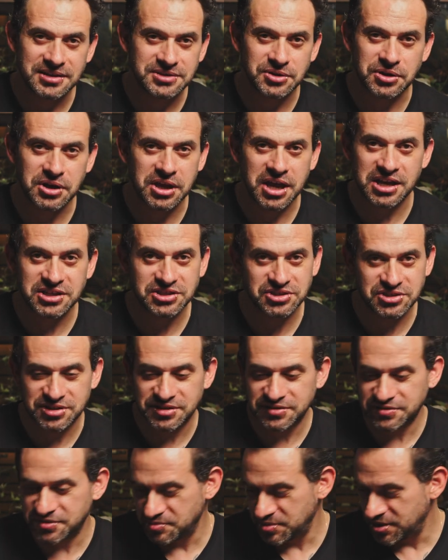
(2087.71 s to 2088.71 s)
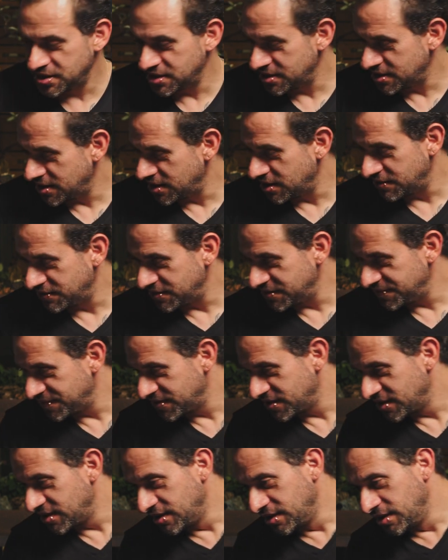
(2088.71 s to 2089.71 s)
orchestra for me. I love it.
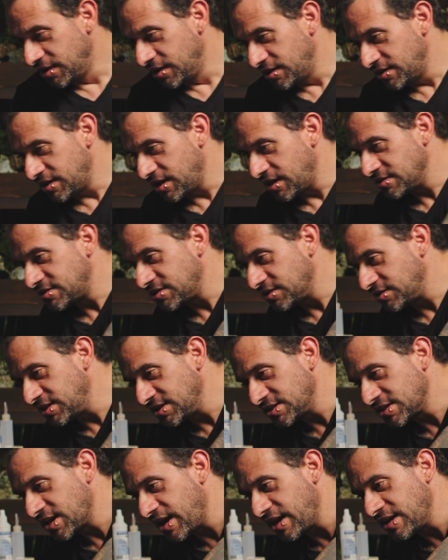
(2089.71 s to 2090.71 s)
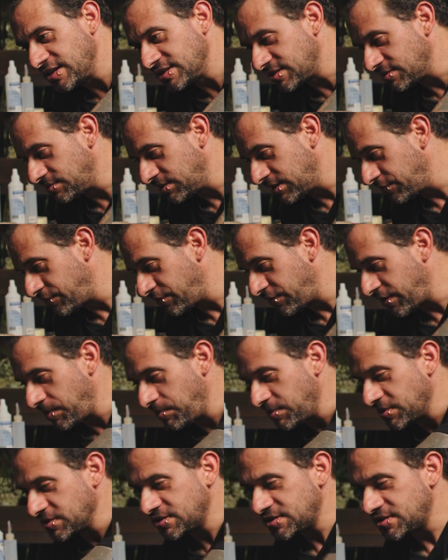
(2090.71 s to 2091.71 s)
Yeah, so this guy is one of
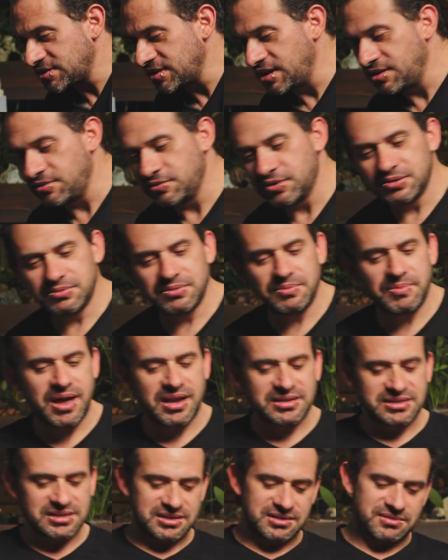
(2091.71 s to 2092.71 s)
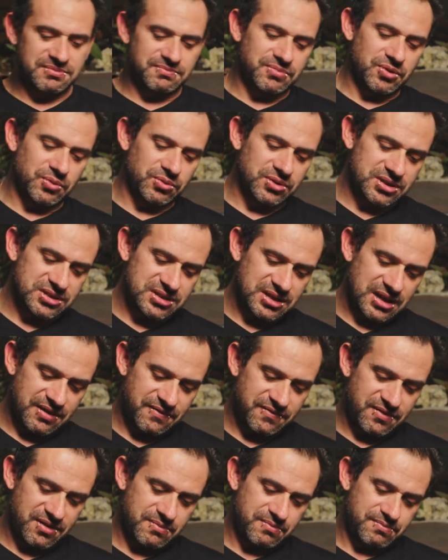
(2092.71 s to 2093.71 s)
famous and one of the best builders I
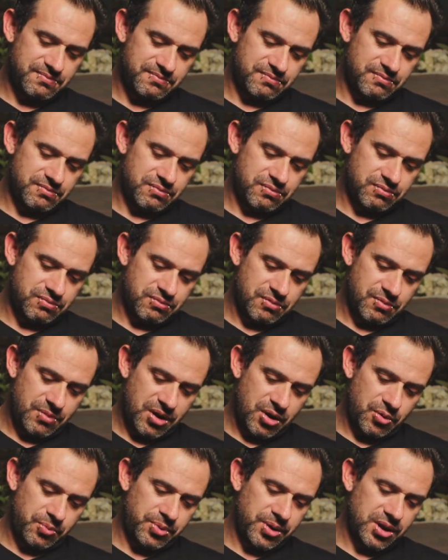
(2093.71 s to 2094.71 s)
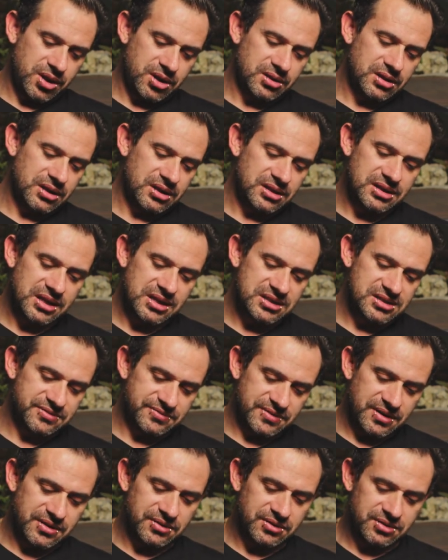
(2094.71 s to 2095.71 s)
ever, in my opinion. He does
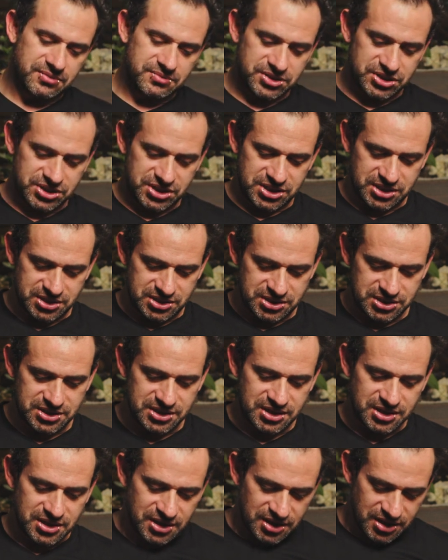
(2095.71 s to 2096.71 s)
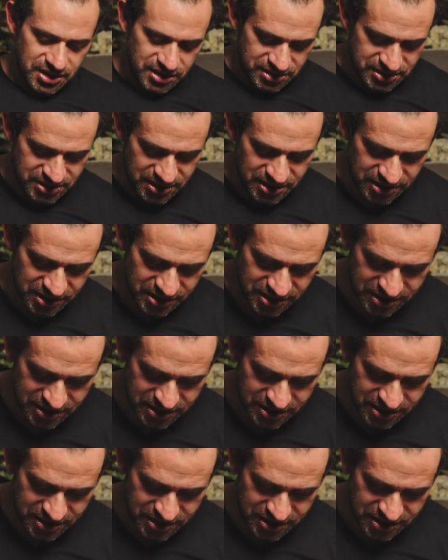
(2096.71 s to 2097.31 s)
very good machines. See the